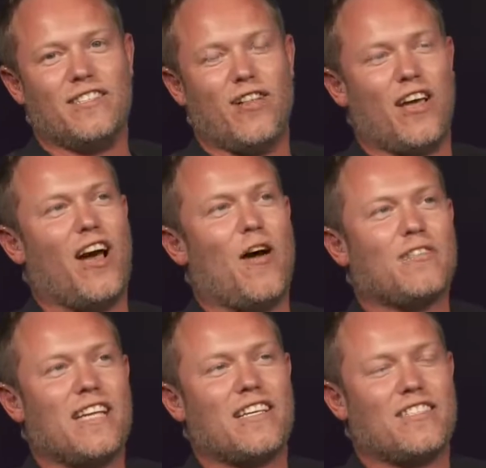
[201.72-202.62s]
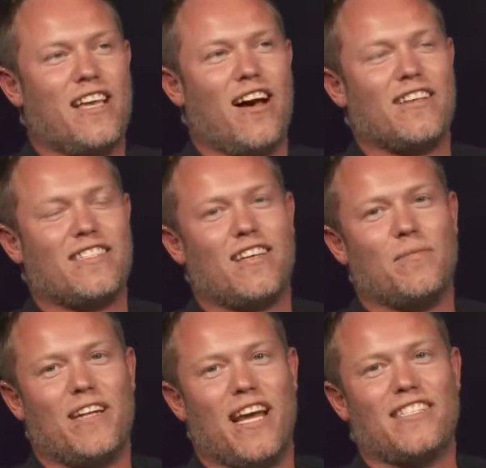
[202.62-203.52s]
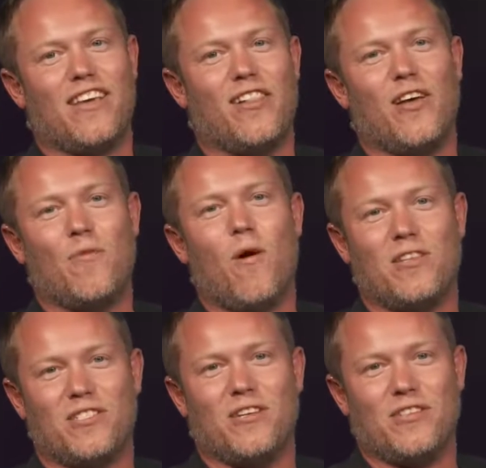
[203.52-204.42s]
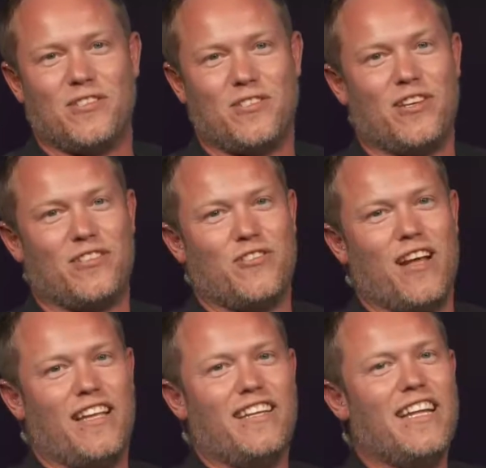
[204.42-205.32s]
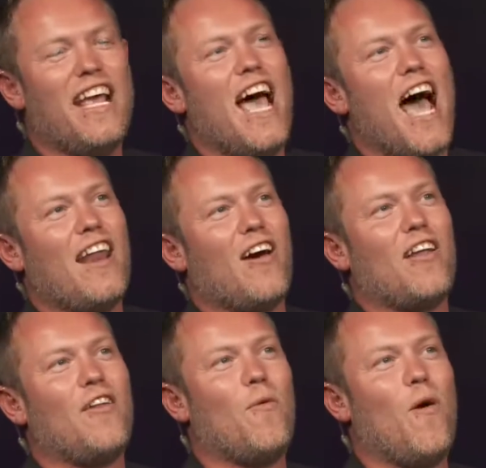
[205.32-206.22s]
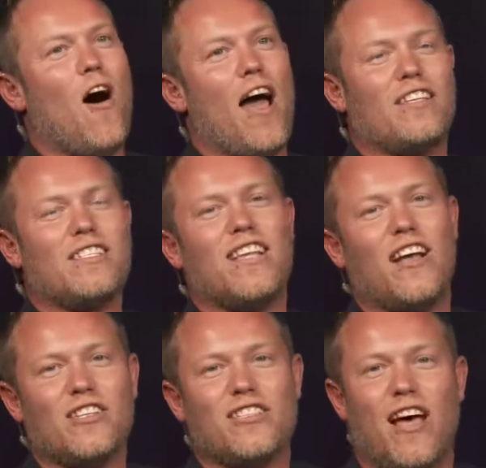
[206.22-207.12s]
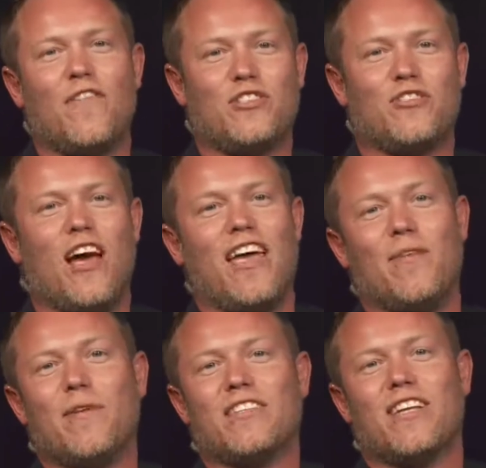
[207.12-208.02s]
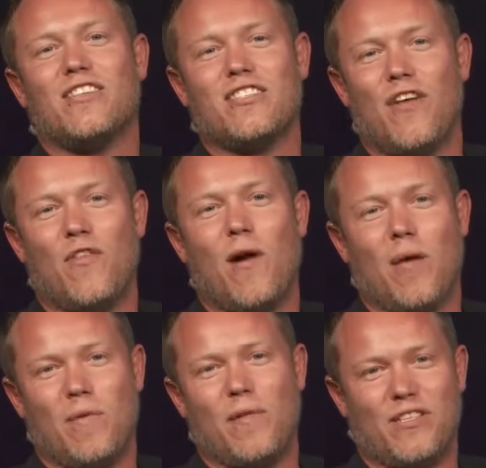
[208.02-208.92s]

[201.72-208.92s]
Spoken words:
like I was actually asked a couple of days ago, like, why'd you do such a good Australian? And I don't know why. I just love Australia because I just love the way people are